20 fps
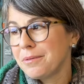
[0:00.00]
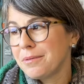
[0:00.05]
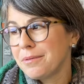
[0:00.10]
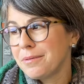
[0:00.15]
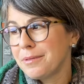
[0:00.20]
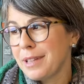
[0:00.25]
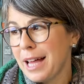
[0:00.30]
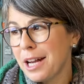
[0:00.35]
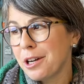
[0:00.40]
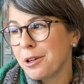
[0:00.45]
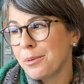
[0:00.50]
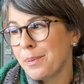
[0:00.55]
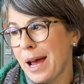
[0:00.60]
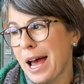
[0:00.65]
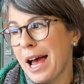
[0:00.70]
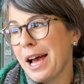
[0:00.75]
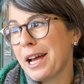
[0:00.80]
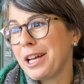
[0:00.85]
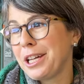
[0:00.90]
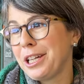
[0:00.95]

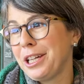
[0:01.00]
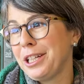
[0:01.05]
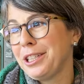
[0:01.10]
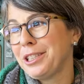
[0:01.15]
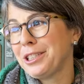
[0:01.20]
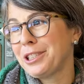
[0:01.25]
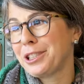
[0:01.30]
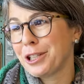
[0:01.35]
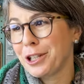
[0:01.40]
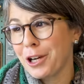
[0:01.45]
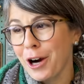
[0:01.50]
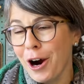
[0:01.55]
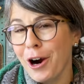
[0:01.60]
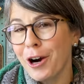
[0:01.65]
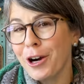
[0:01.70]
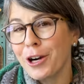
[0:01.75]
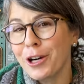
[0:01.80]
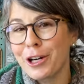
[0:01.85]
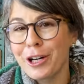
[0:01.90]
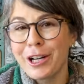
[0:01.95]
Ladderback
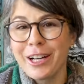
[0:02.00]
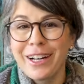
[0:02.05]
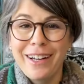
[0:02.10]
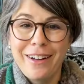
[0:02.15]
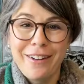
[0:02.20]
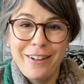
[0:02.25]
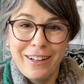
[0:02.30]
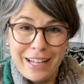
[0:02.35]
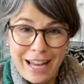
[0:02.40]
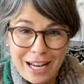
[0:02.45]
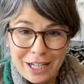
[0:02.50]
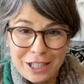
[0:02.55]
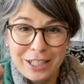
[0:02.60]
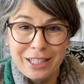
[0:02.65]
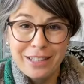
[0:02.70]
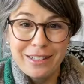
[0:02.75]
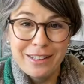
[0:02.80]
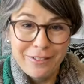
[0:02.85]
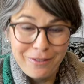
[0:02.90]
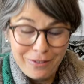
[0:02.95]
jacquard
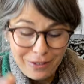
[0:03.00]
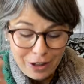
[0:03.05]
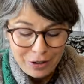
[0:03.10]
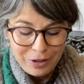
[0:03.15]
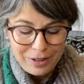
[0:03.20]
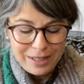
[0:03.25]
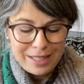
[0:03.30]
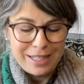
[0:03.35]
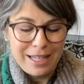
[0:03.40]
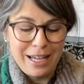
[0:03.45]
catching the floats.